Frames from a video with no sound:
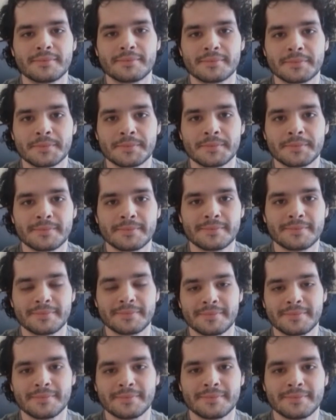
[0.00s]

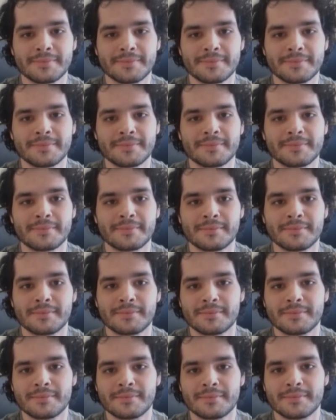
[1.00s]

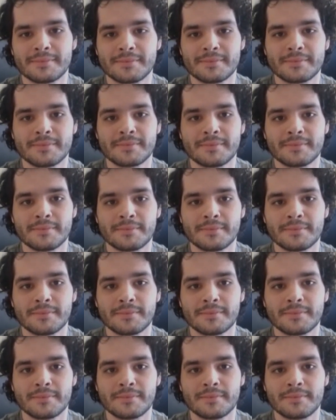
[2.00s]

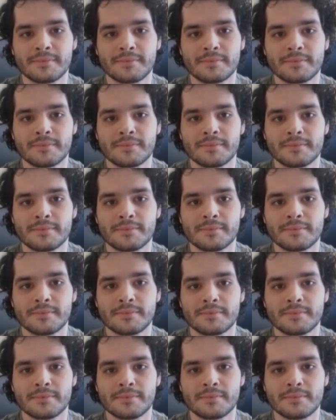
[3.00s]

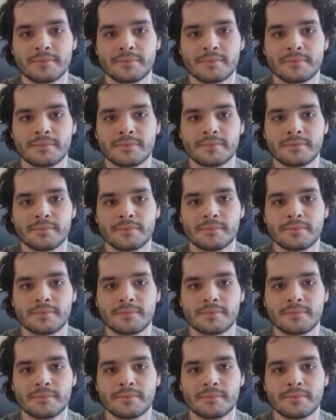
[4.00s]
This person isn't speaking.